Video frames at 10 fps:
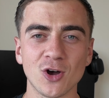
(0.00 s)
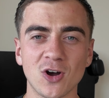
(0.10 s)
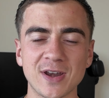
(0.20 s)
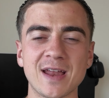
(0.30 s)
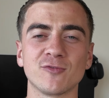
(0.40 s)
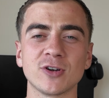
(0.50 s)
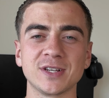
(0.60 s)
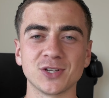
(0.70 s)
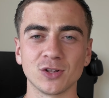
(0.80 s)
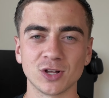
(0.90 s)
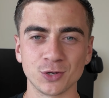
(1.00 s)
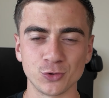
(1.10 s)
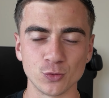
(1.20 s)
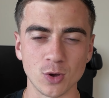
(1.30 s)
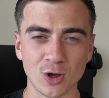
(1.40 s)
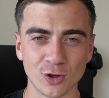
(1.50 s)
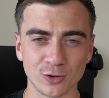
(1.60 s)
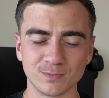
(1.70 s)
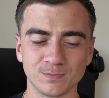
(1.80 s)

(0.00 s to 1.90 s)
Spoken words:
on every dollar you earn.